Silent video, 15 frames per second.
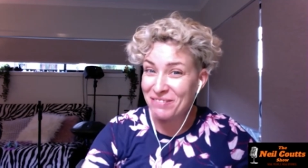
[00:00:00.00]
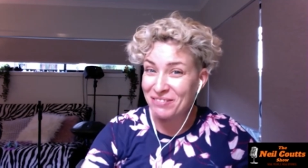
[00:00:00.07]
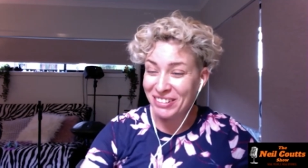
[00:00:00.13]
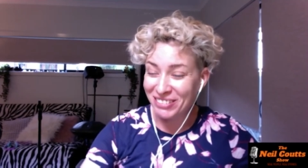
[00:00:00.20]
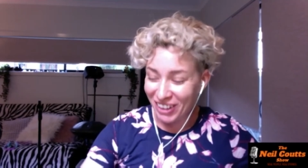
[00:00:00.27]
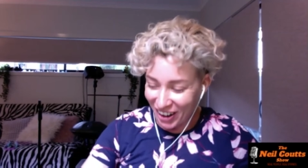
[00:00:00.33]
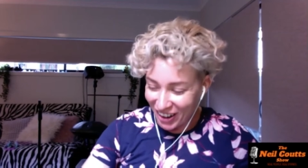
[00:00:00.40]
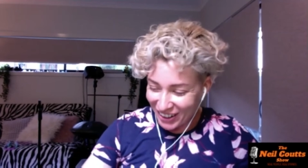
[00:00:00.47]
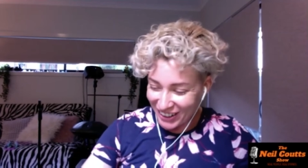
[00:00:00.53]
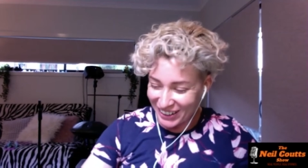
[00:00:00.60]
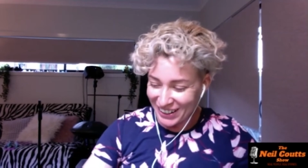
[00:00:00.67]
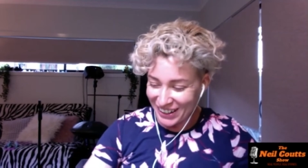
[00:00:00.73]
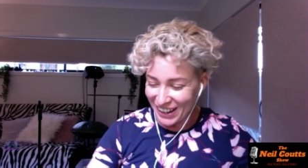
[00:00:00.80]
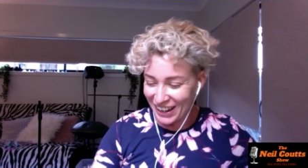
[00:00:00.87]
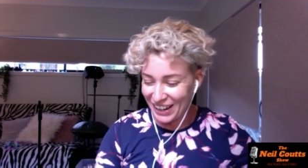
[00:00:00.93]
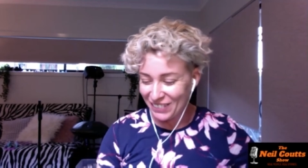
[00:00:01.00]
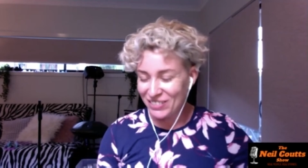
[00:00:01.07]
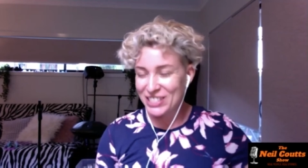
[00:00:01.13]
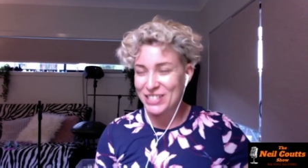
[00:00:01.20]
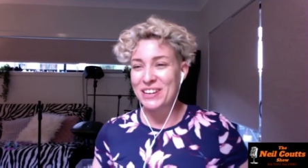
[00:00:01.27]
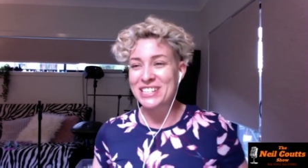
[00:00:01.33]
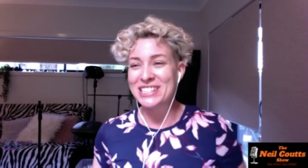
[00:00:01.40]
get yeah. me wrong,
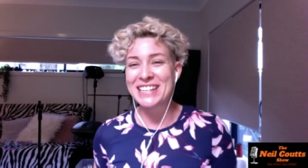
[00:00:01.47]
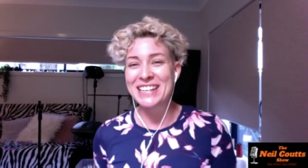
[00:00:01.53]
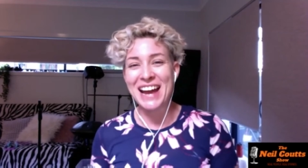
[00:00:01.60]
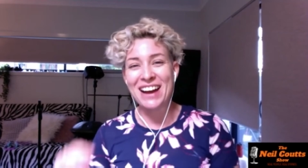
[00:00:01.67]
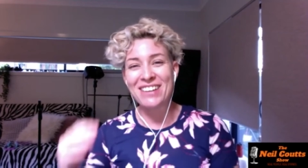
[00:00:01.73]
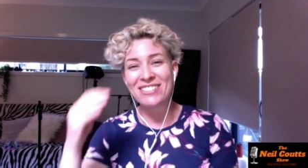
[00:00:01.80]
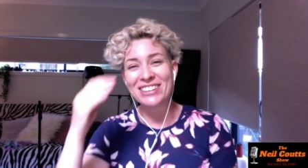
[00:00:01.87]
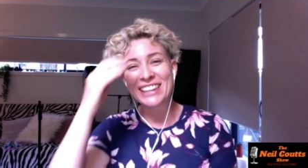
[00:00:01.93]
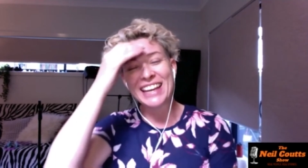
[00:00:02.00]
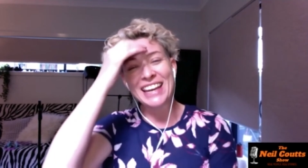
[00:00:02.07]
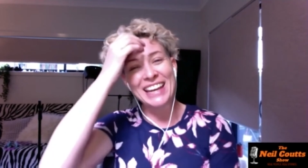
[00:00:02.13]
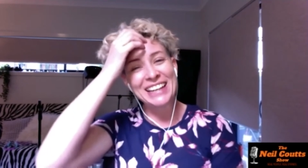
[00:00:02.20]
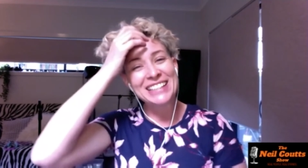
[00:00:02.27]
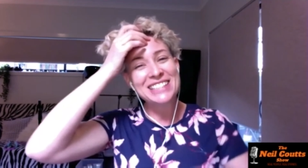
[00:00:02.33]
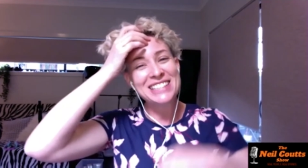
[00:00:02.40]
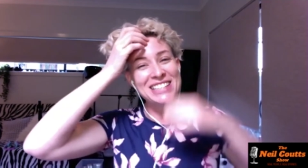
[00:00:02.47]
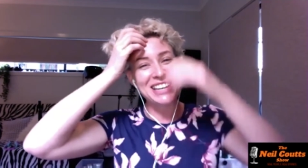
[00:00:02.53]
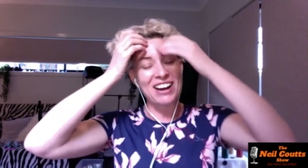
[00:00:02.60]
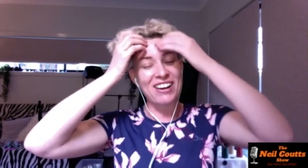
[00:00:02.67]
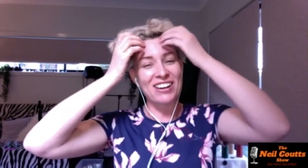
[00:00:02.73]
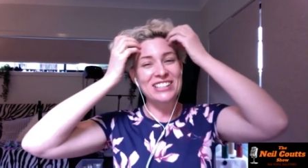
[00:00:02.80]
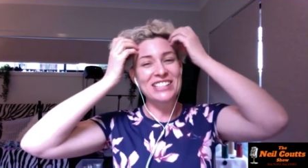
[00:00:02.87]
um, especially mm. now with kids,
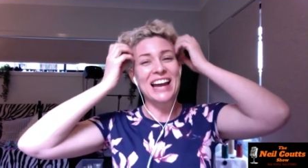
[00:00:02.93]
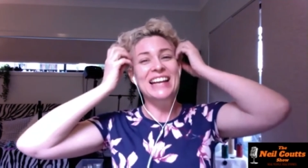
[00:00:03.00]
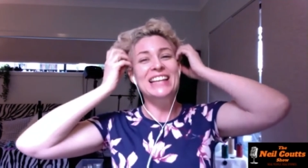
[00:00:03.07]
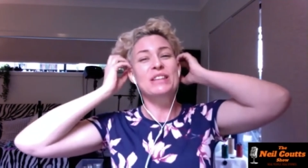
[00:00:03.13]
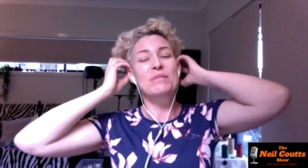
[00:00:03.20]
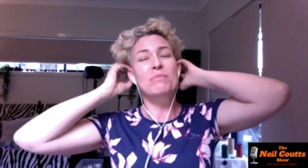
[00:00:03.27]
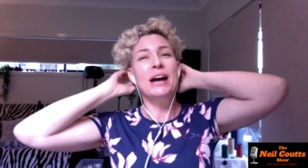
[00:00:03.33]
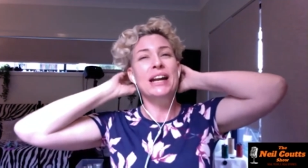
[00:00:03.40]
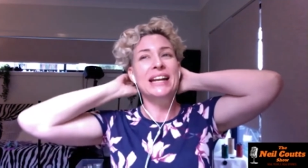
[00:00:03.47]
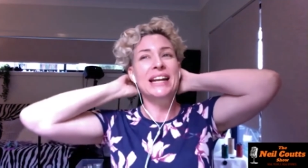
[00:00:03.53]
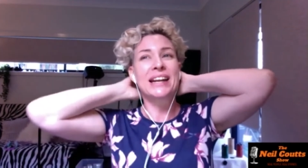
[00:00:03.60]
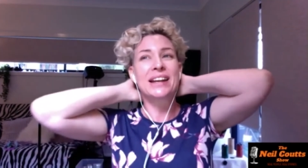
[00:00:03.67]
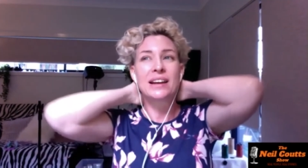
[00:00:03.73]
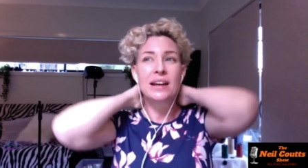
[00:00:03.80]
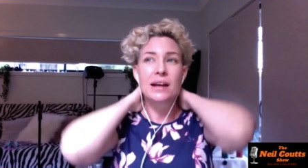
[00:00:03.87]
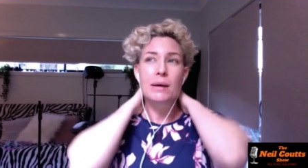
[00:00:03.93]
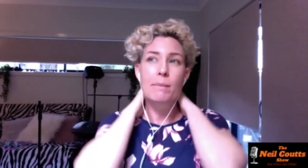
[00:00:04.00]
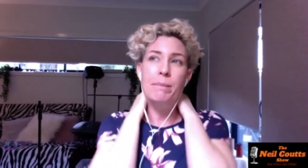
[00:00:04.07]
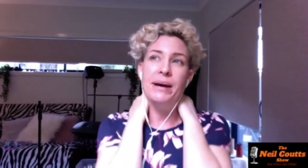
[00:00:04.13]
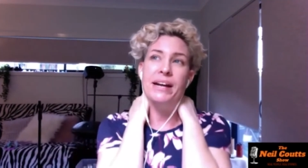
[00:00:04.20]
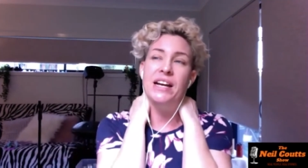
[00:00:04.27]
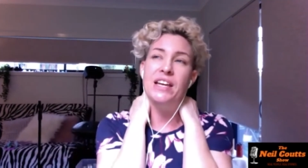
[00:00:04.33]
you know, I'll take the money.
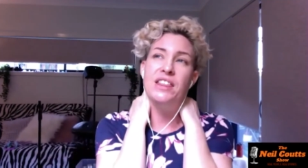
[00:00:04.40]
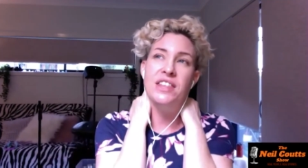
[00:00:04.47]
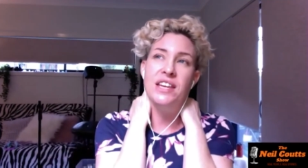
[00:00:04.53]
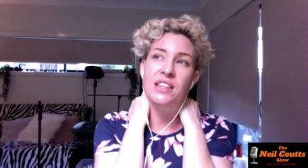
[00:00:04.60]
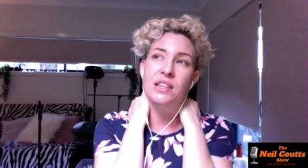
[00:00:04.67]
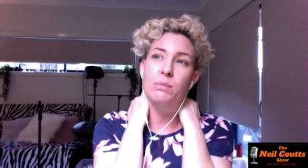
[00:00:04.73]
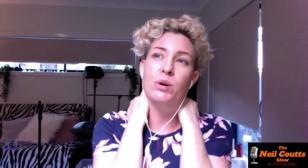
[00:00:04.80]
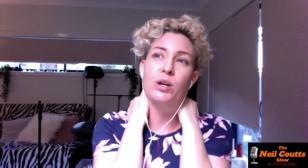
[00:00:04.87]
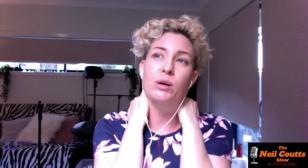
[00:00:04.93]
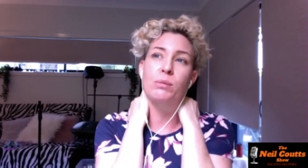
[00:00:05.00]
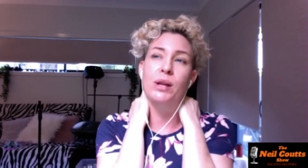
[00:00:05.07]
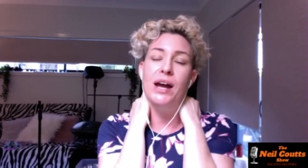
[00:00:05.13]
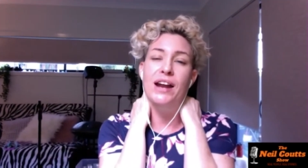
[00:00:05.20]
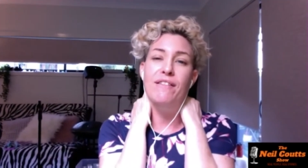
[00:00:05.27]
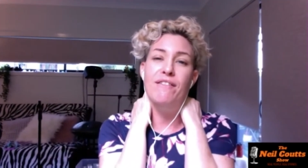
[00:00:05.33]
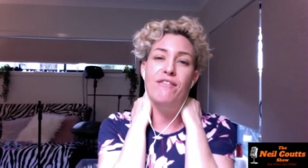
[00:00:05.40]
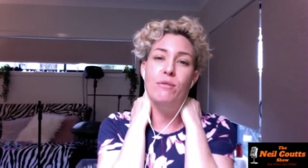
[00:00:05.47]
But I think the bottom line